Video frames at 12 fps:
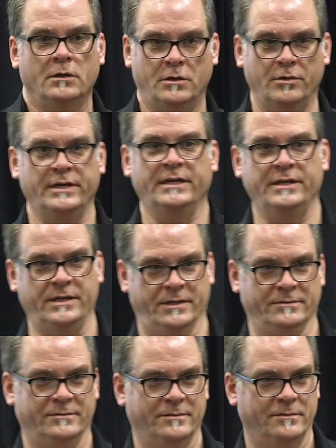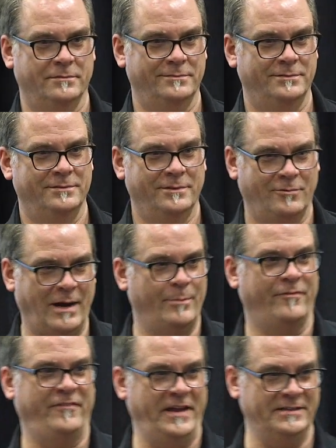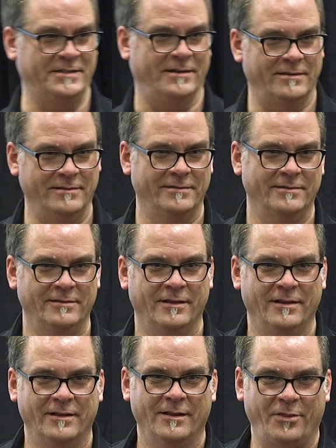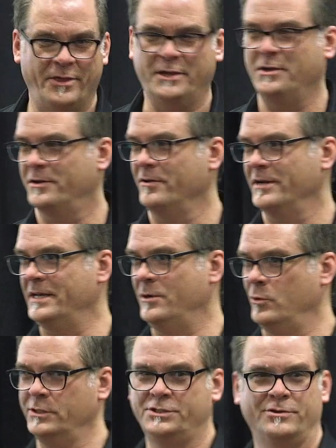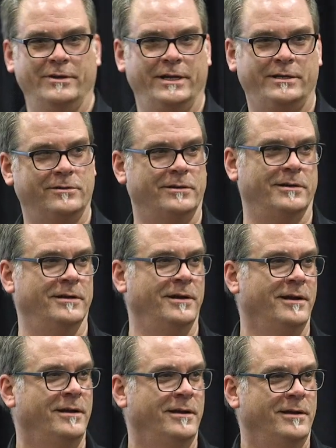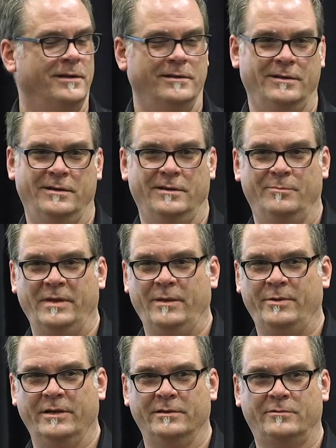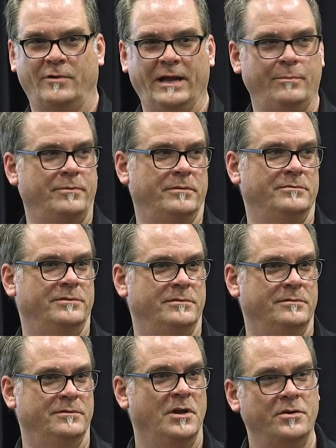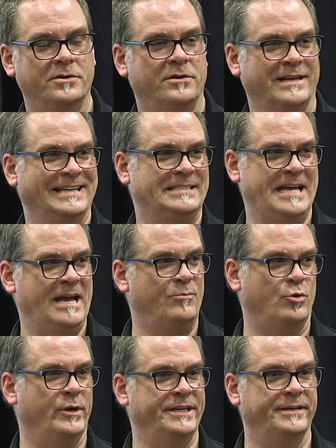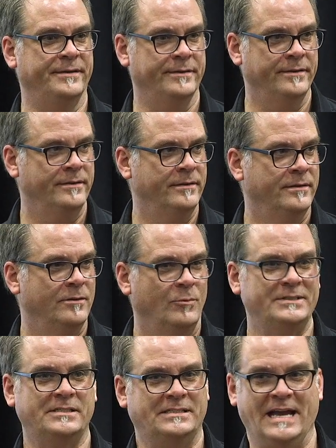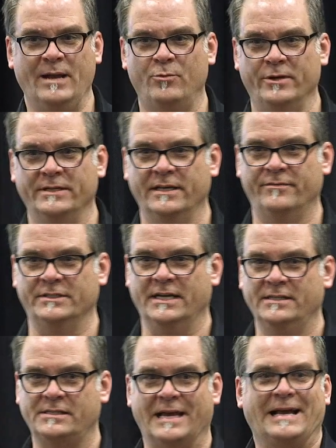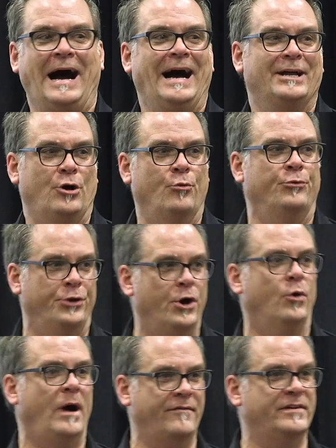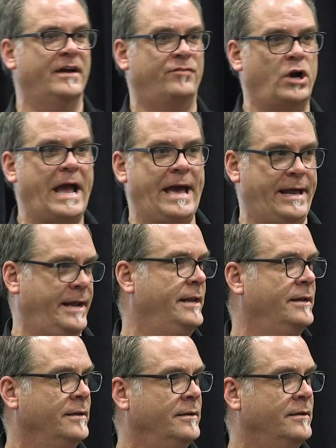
Go to India, grab a Fanta. Think you're gonna get orange drink or maybe a grape? No, you're gonna get tamarind. What's tamarind even taste like? I don't know, I've never had it.